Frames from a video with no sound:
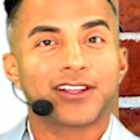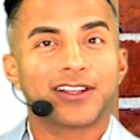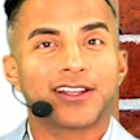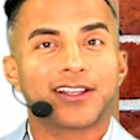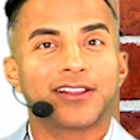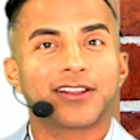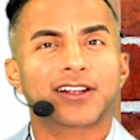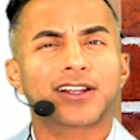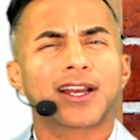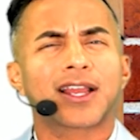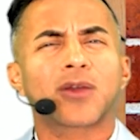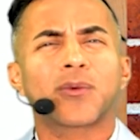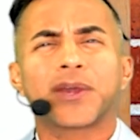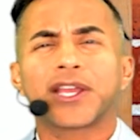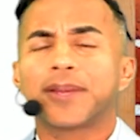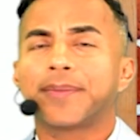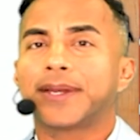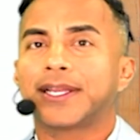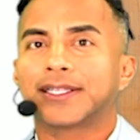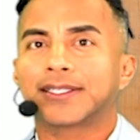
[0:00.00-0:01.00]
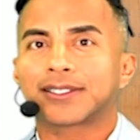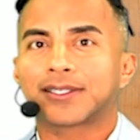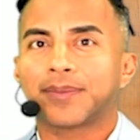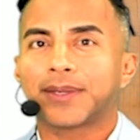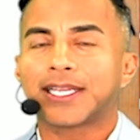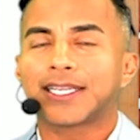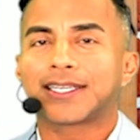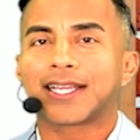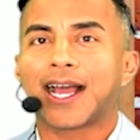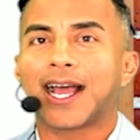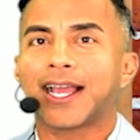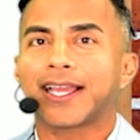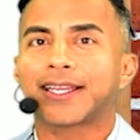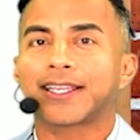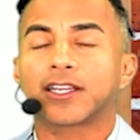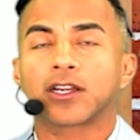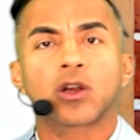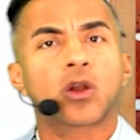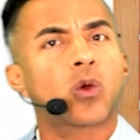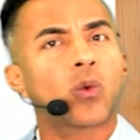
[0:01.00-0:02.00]
And they're gonna like, wait a minute, somebody died
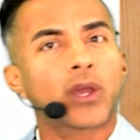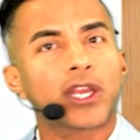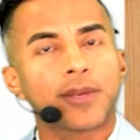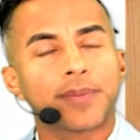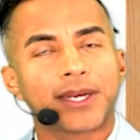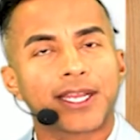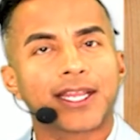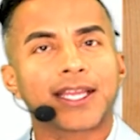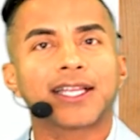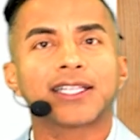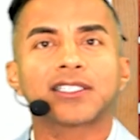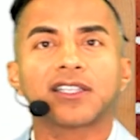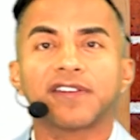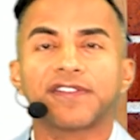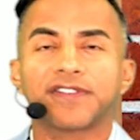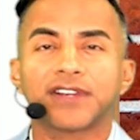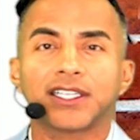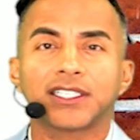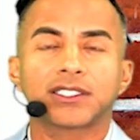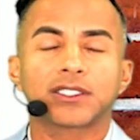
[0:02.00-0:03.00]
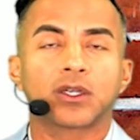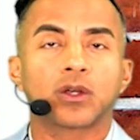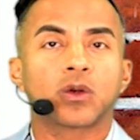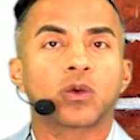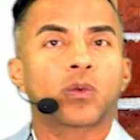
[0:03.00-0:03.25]
here. Oh, wait a minute, it's a flood zone.